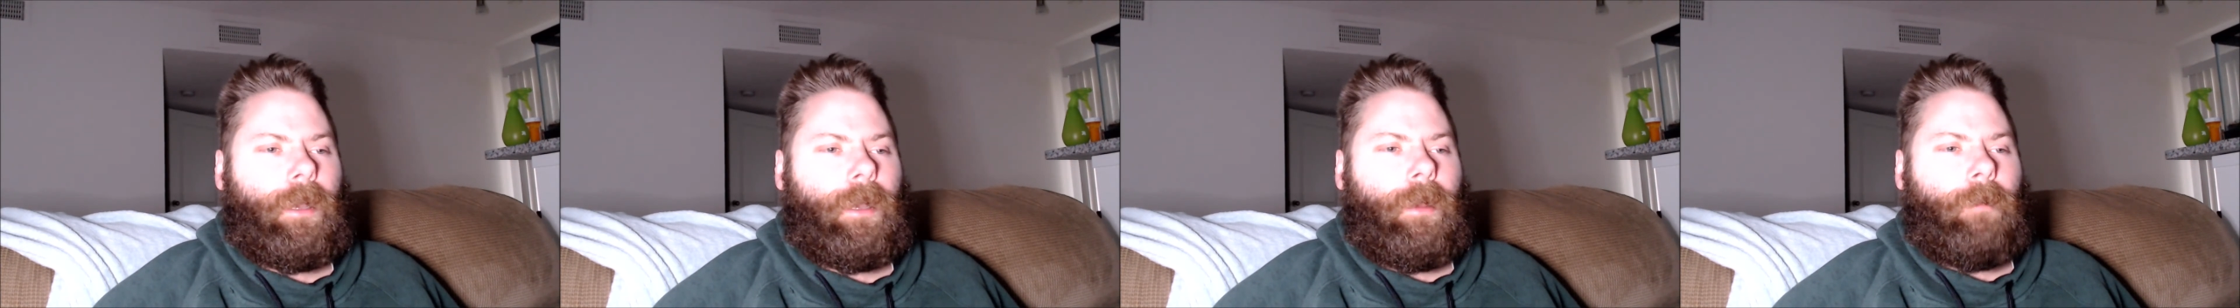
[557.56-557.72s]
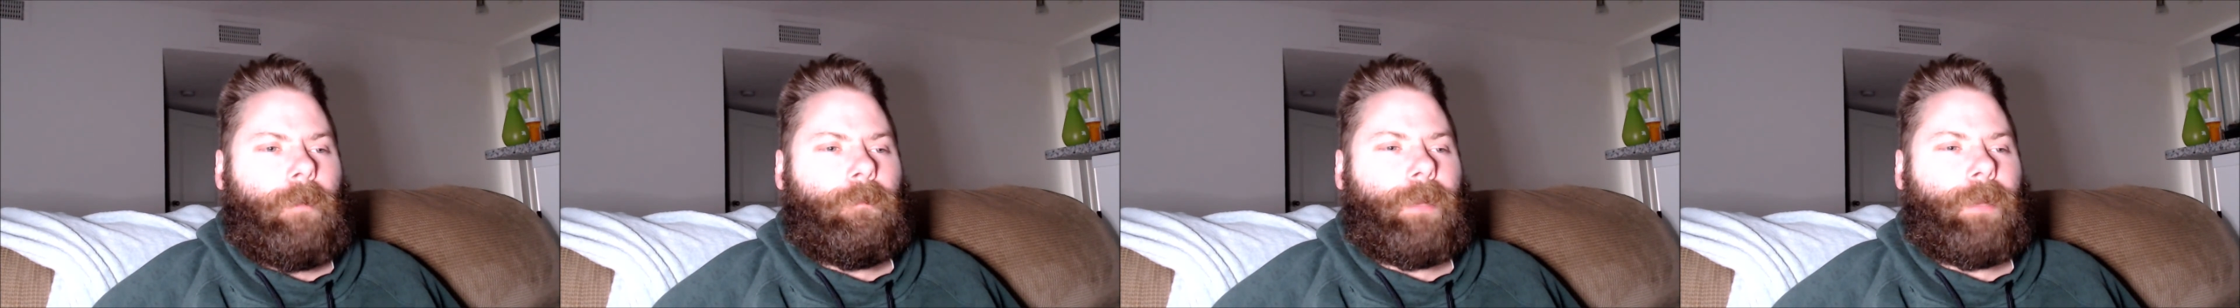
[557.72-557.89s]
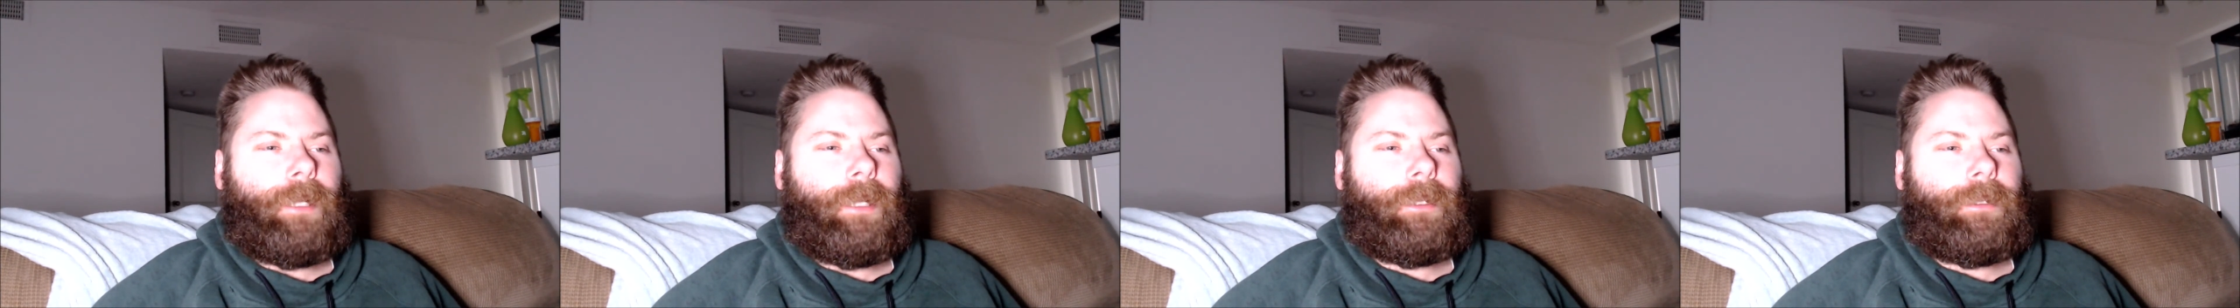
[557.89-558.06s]

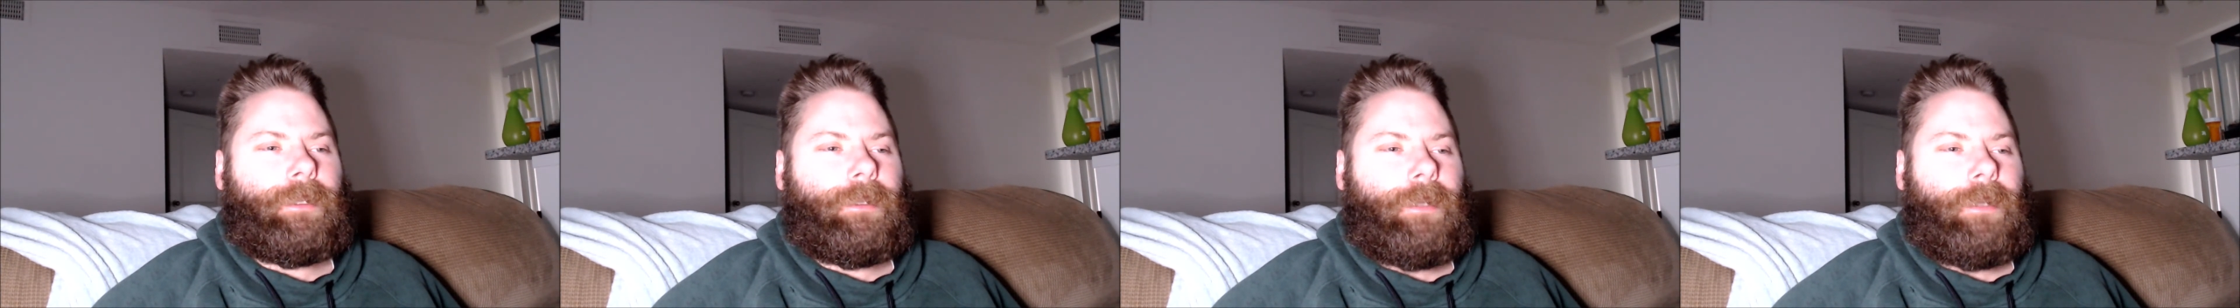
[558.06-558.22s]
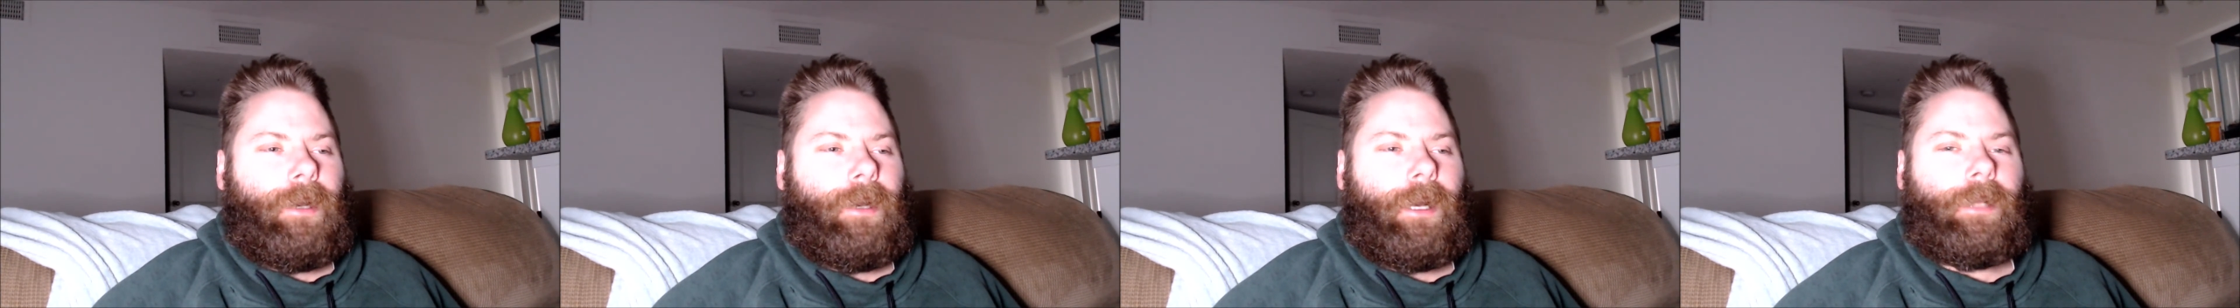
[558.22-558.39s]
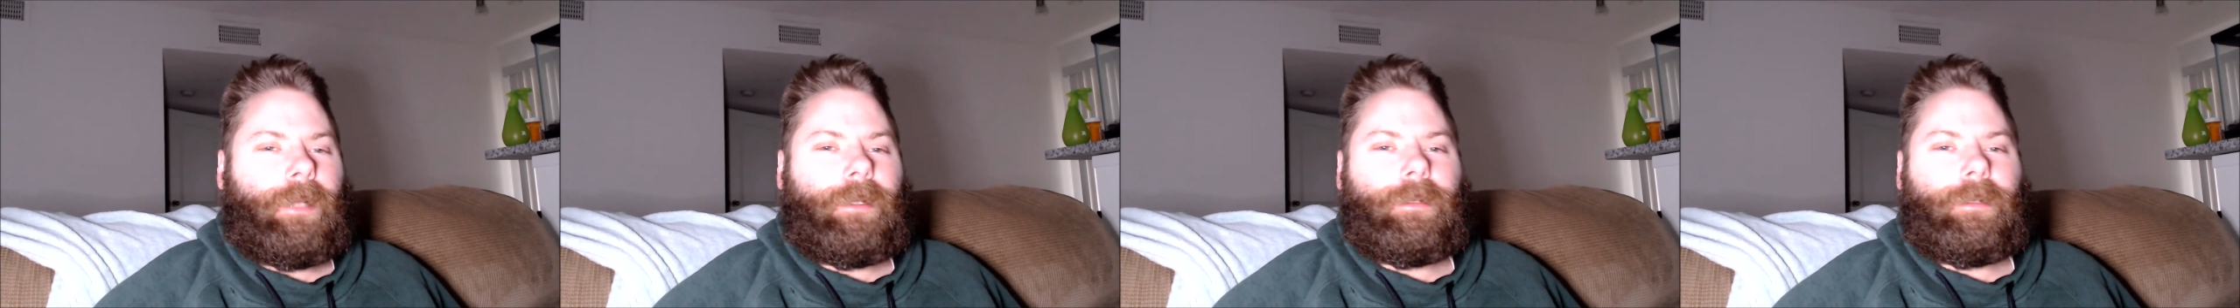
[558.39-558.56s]
But it's
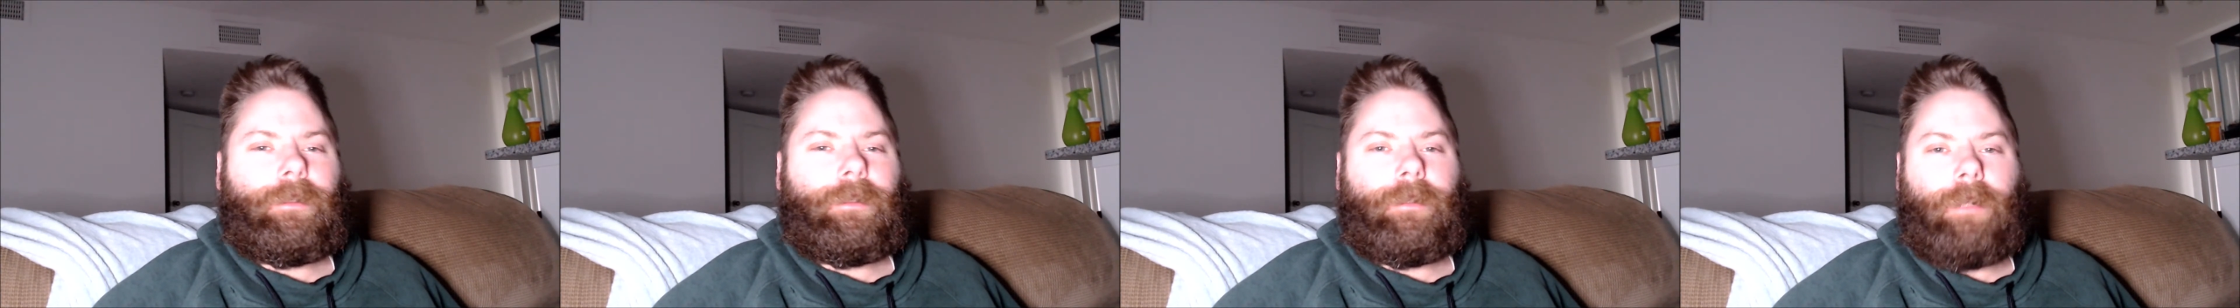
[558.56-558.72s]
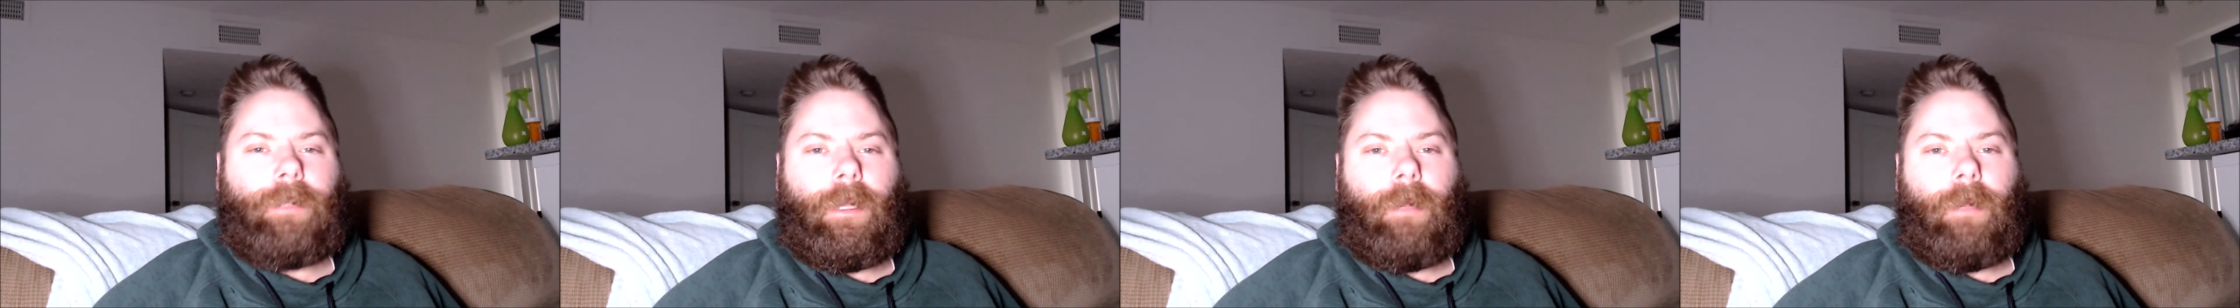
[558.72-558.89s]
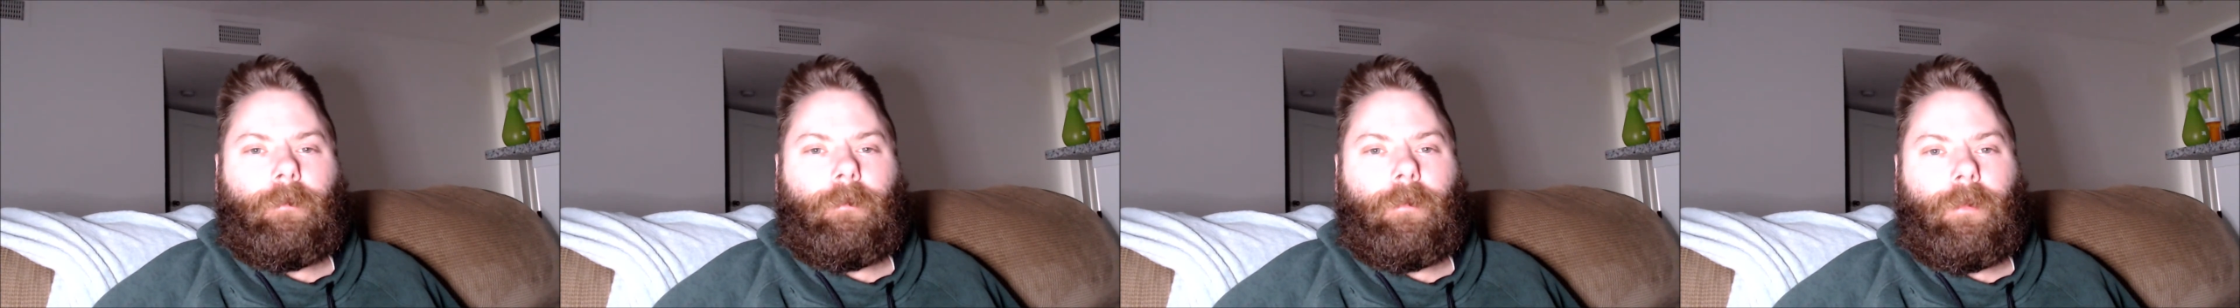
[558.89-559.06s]
not the
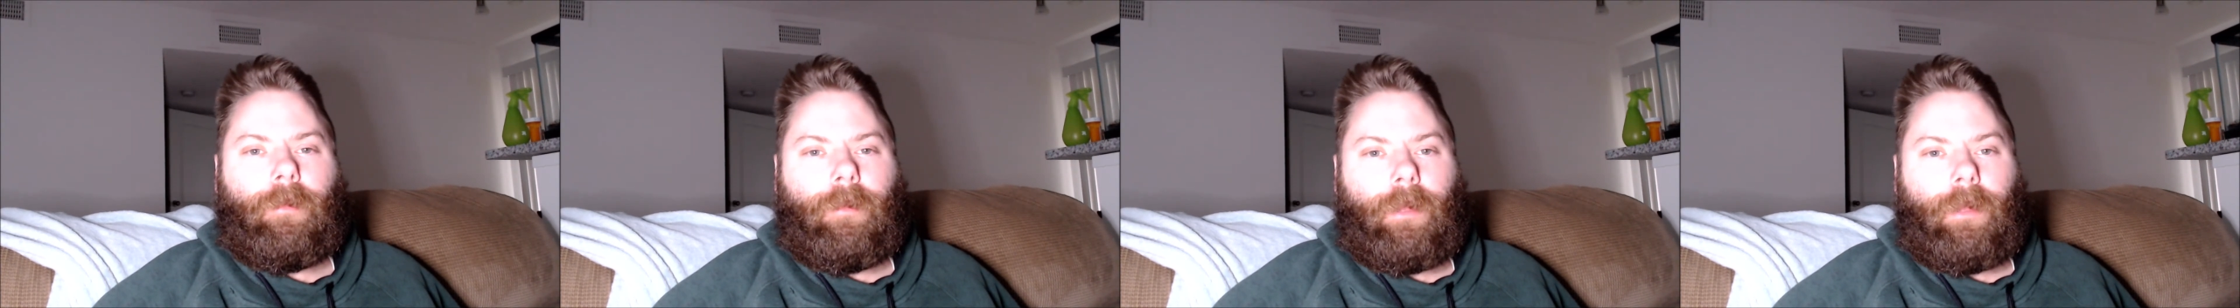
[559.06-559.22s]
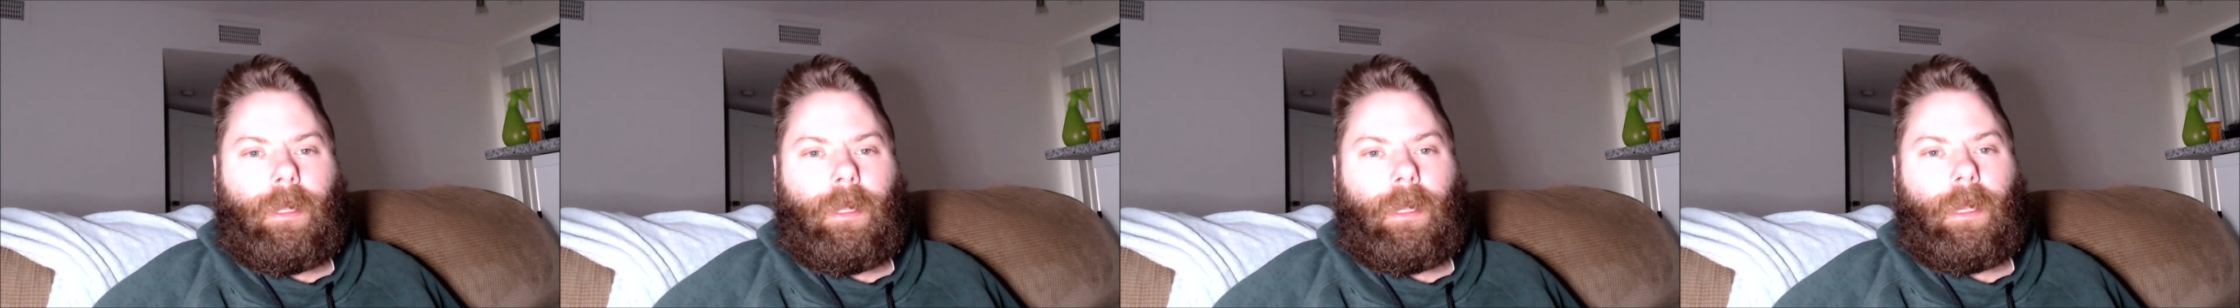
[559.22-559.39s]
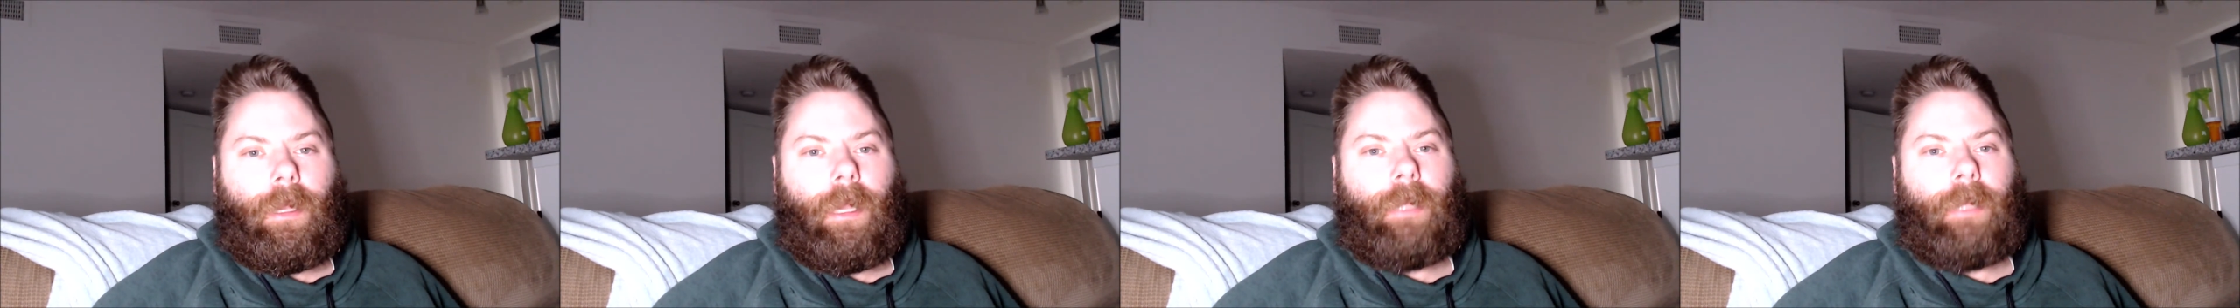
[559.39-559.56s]
same
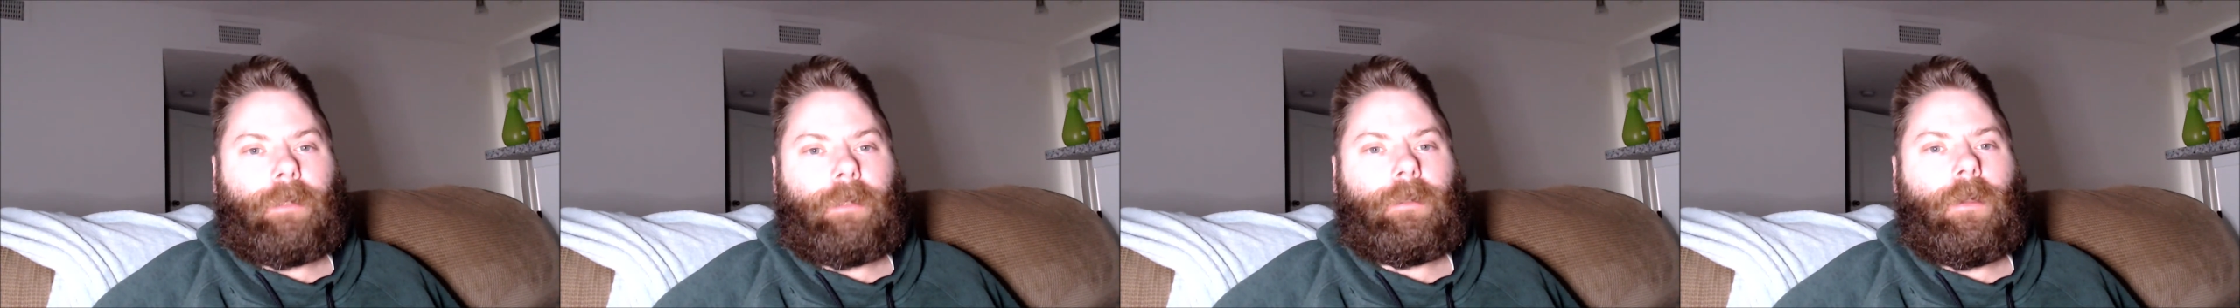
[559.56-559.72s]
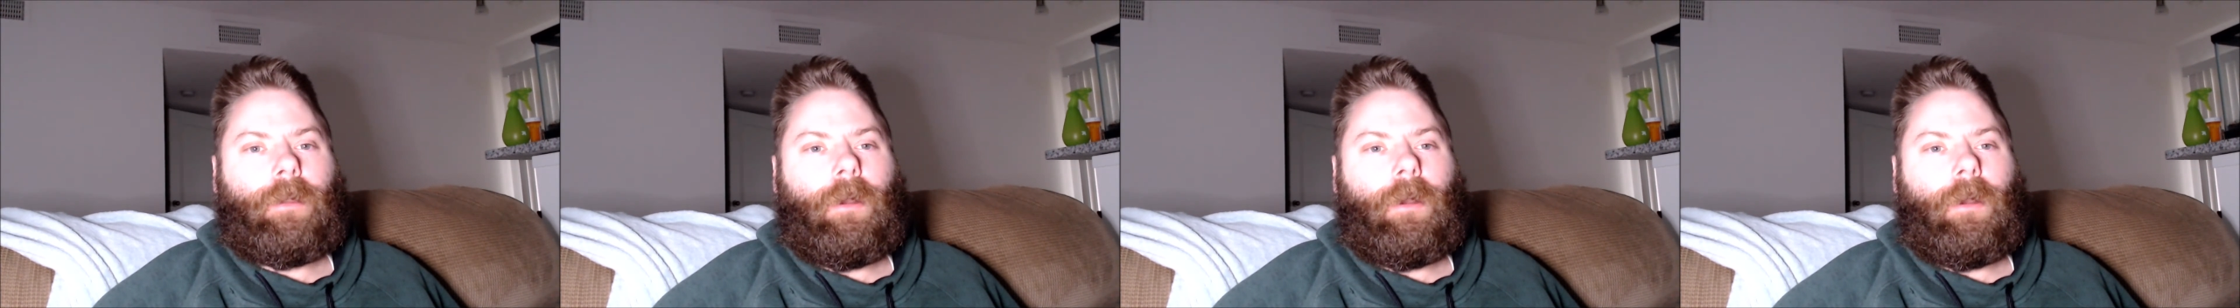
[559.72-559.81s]
thing as